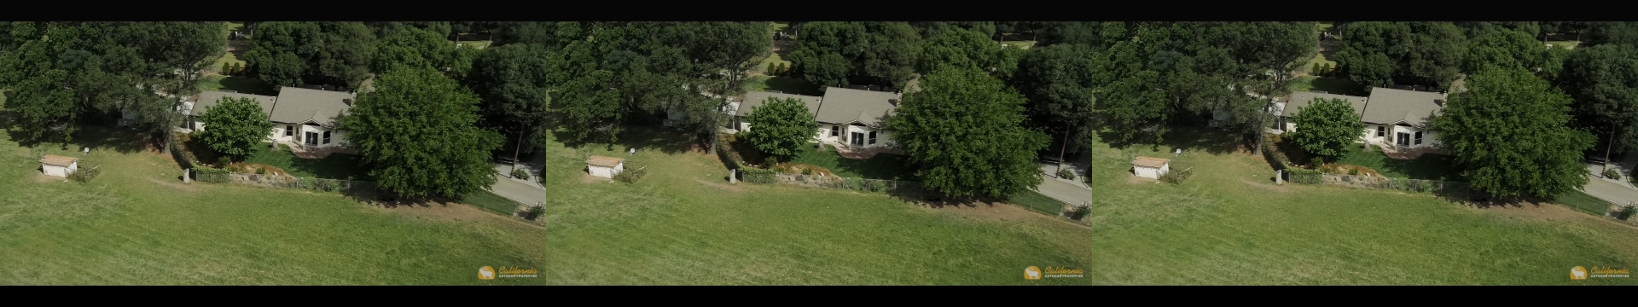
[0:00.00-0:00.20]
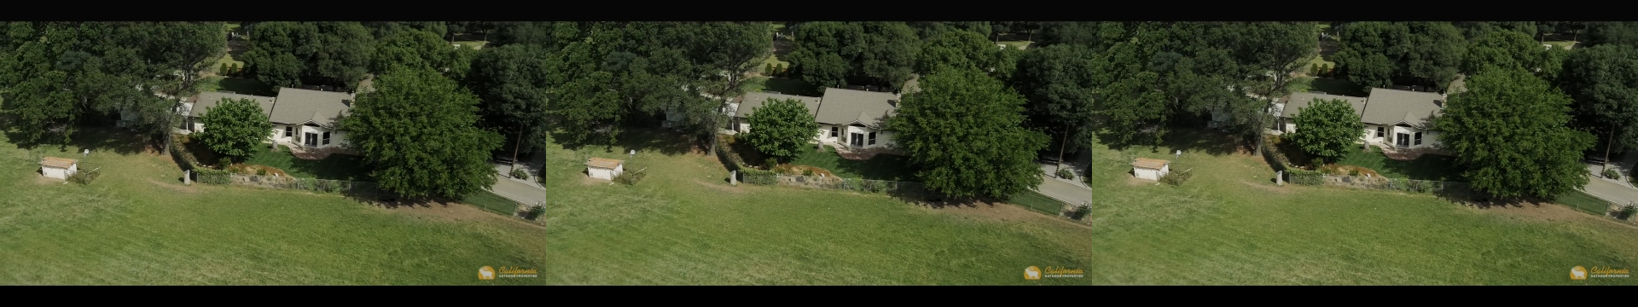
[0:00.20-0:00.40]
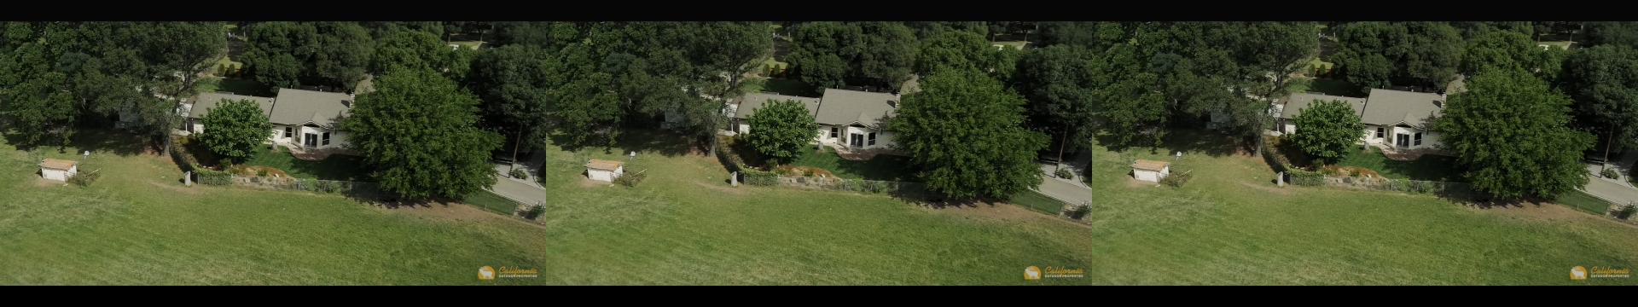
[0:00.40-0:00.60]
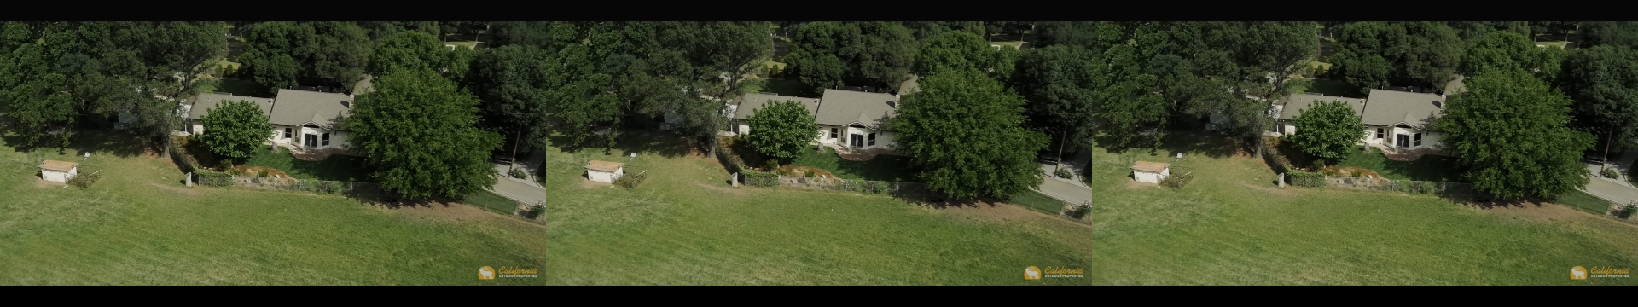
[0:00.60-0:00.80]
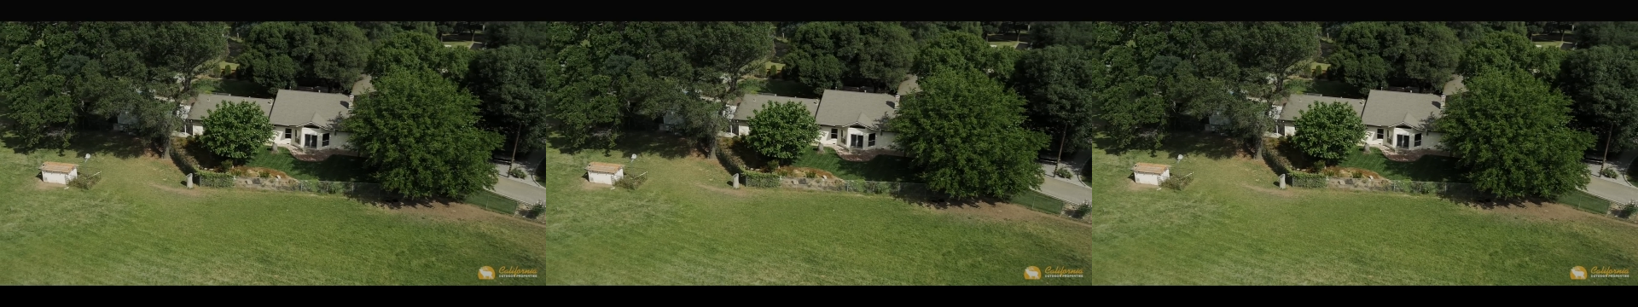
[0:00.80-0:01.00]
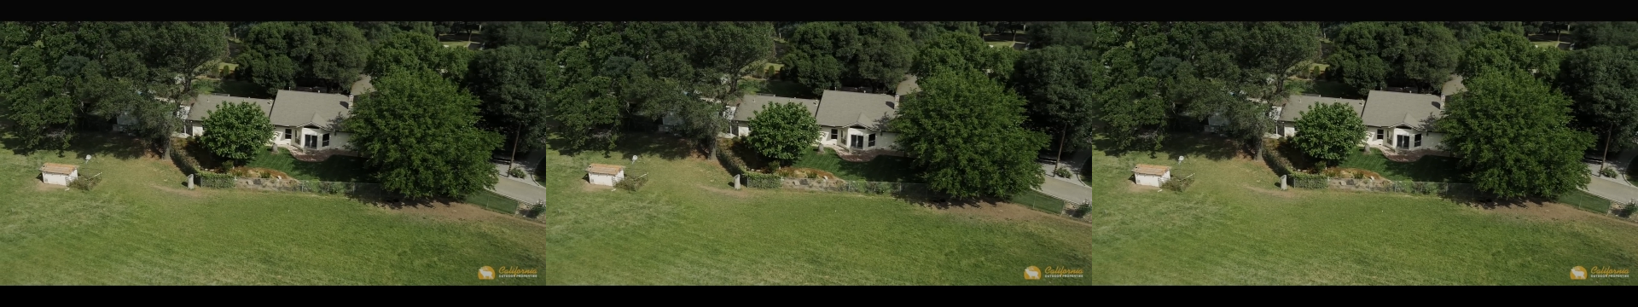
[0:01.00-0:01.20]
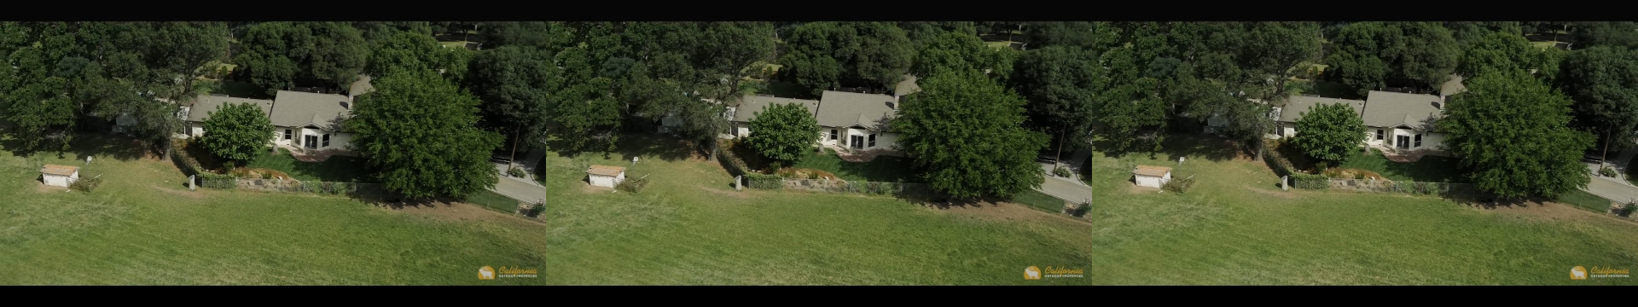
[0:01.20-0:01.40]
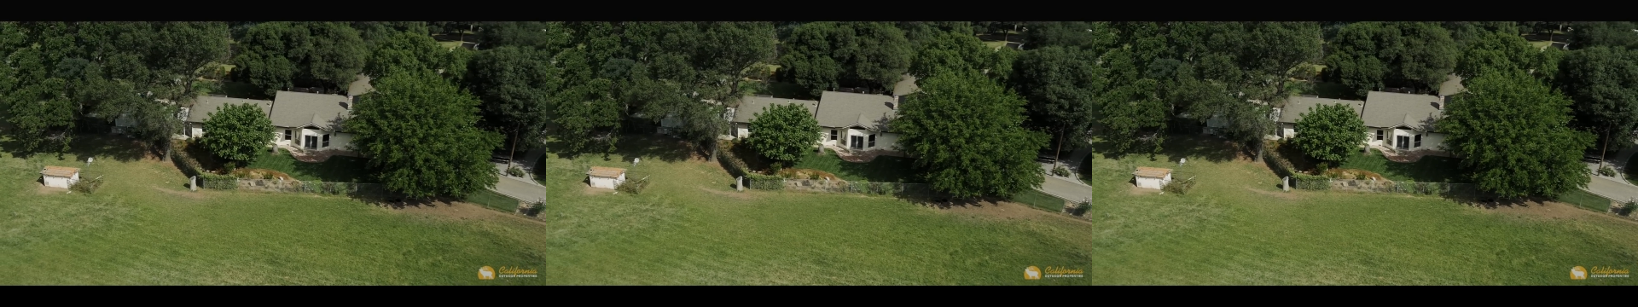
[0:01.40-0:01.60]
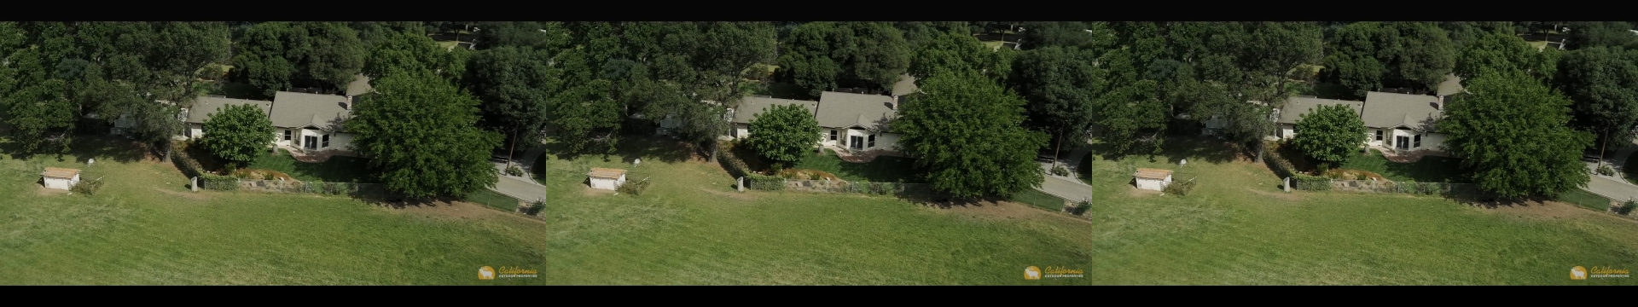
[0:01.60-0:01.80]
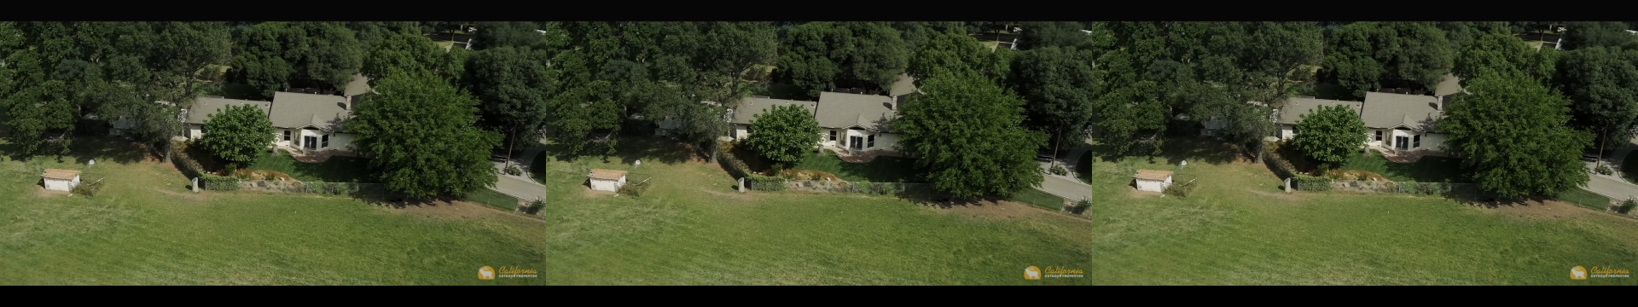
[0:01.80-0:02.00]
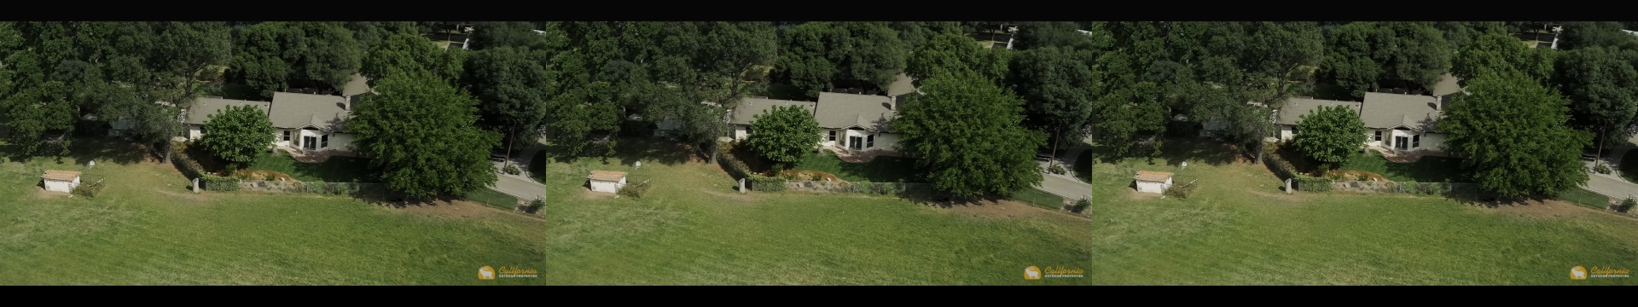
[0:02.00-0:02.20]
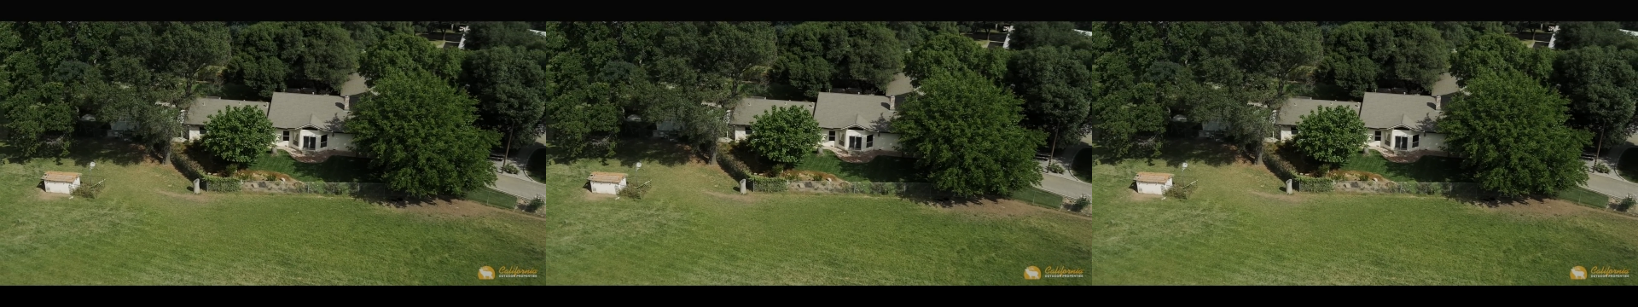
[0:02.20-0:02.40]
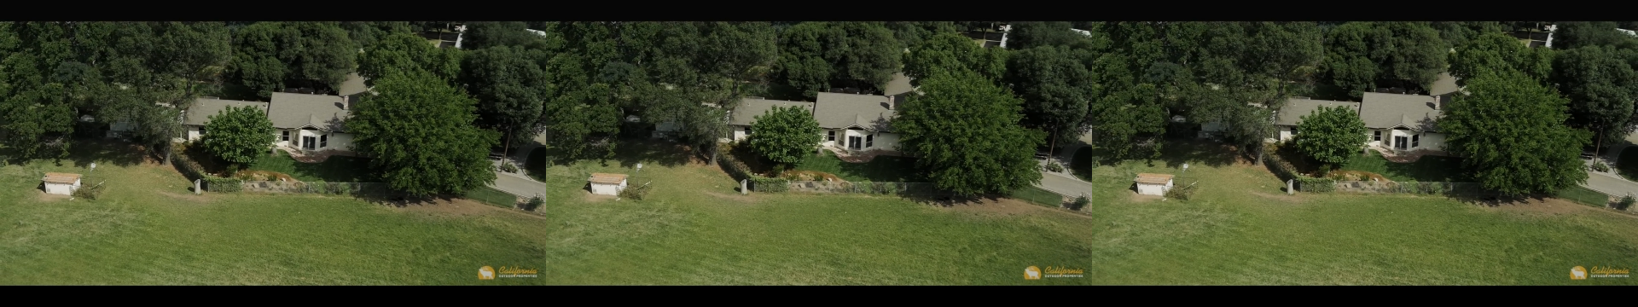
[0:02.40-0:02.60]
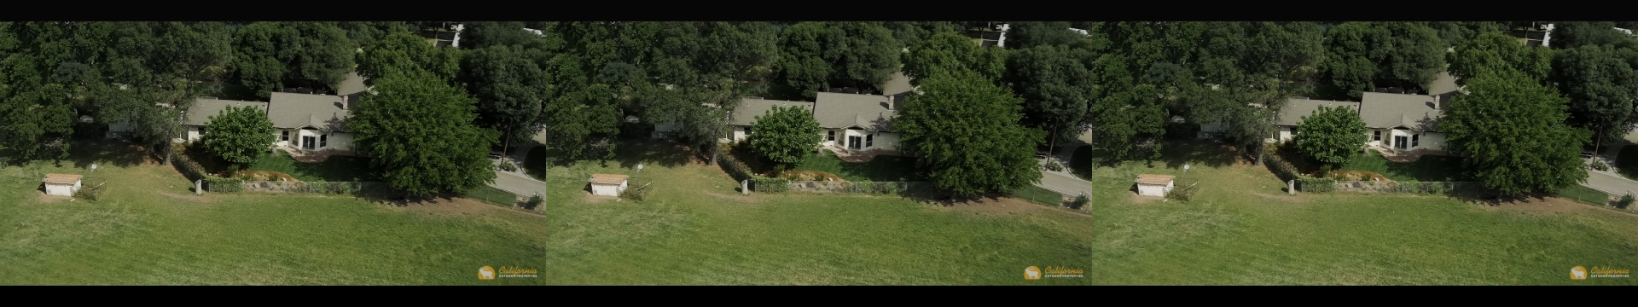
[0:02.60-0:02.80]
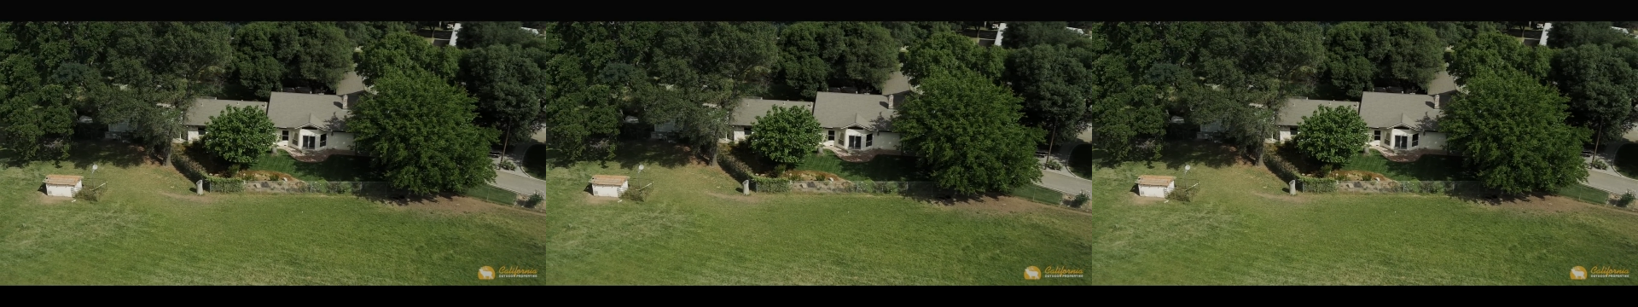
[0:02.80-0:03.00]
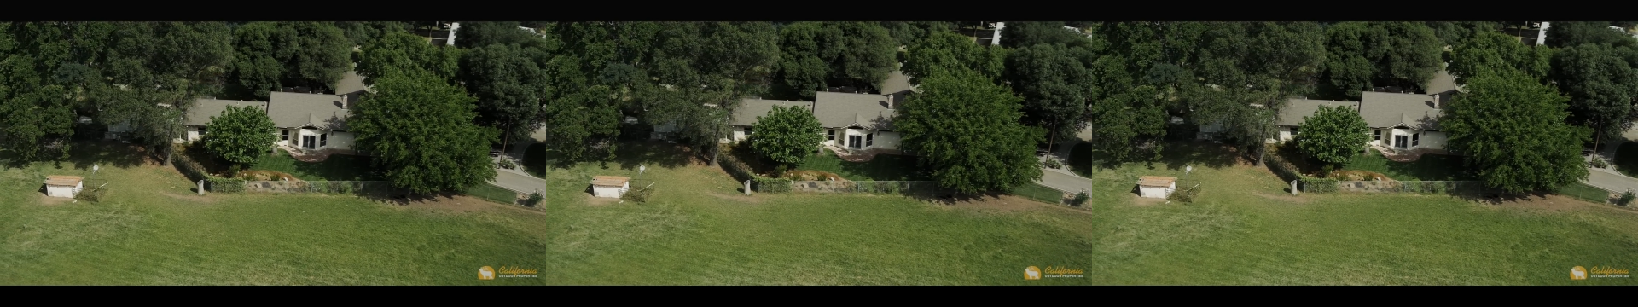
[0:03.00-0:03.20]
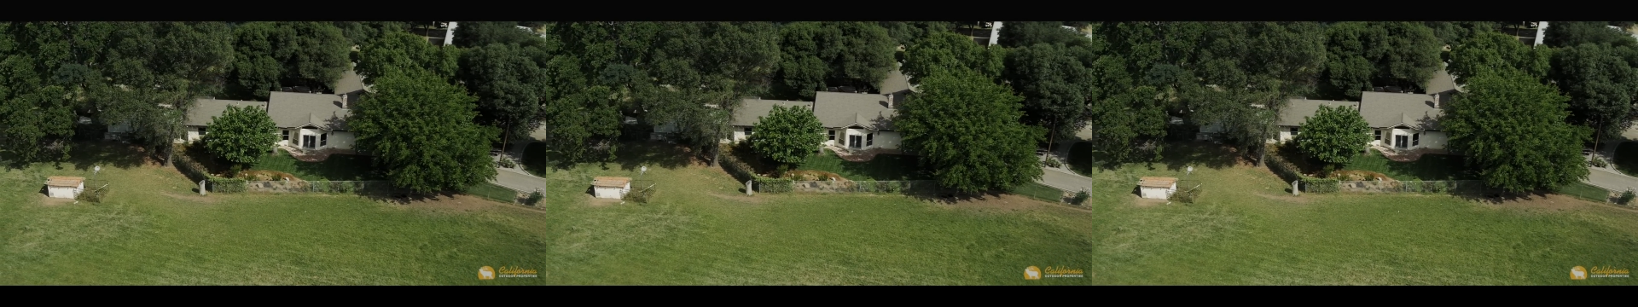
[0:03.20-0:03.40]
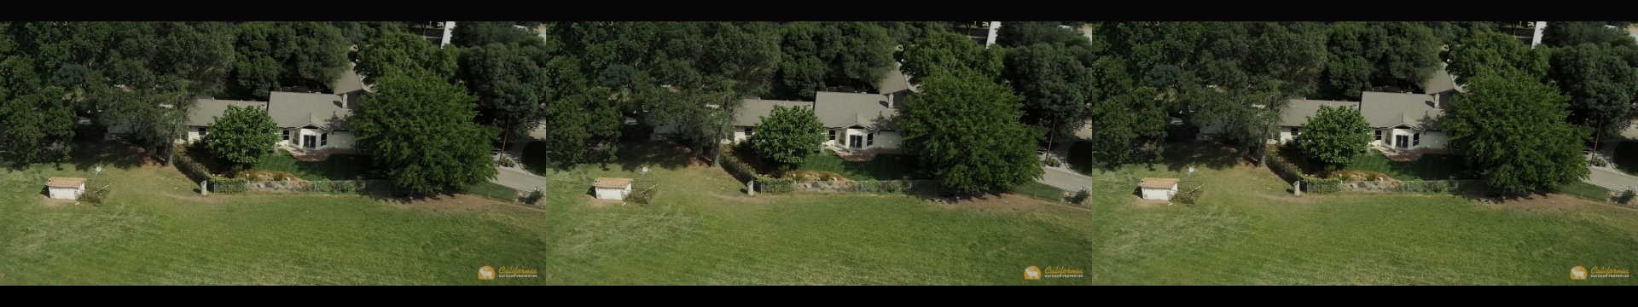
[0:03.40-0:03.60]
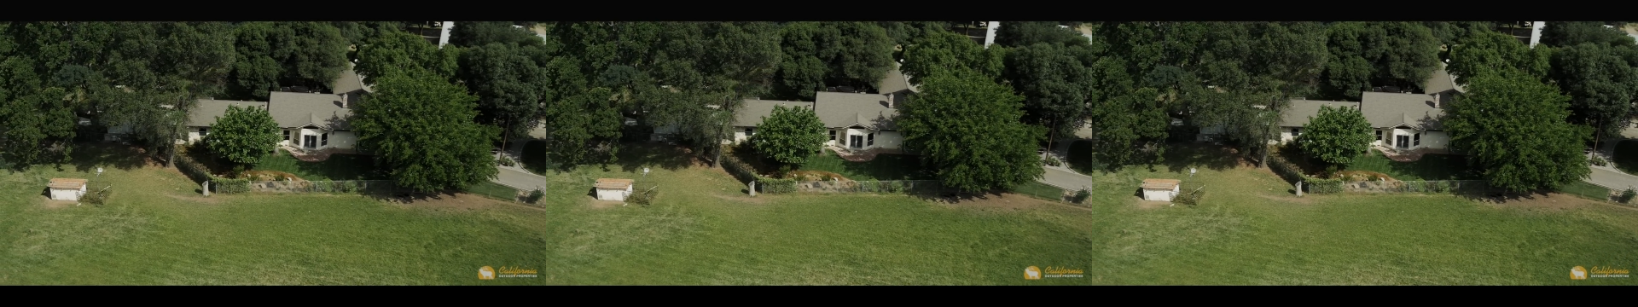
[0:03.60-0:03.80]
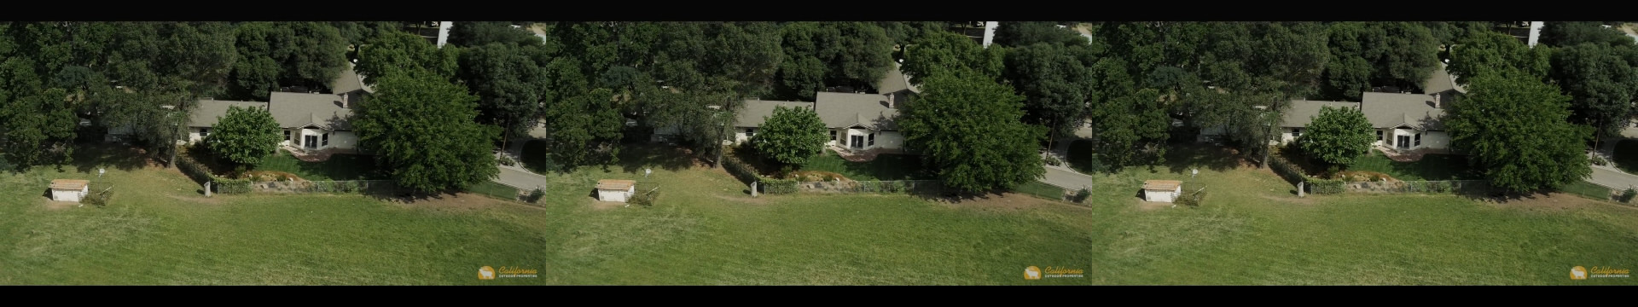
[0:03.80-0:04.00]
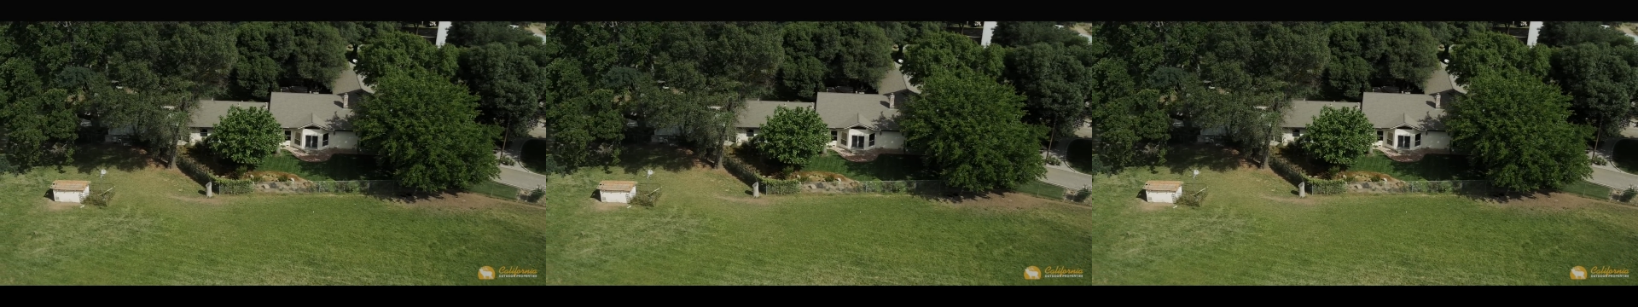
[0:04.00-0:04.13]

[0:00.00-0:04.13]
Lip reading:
Nobody's mouth can be seen.